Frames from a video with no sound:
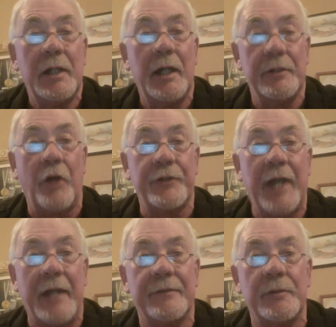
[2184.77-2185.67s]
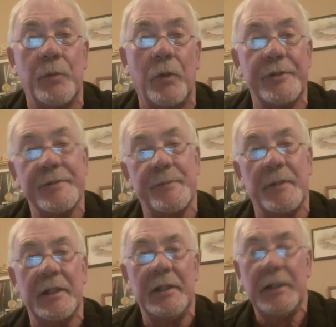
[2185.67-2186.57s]
not Hereford waters,
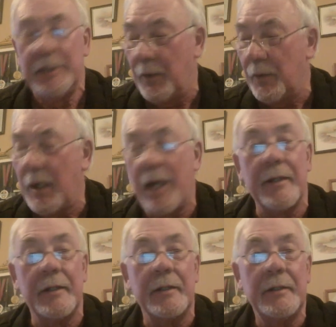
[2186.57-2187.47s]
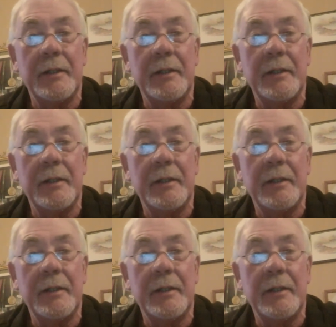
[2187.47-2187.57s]
but other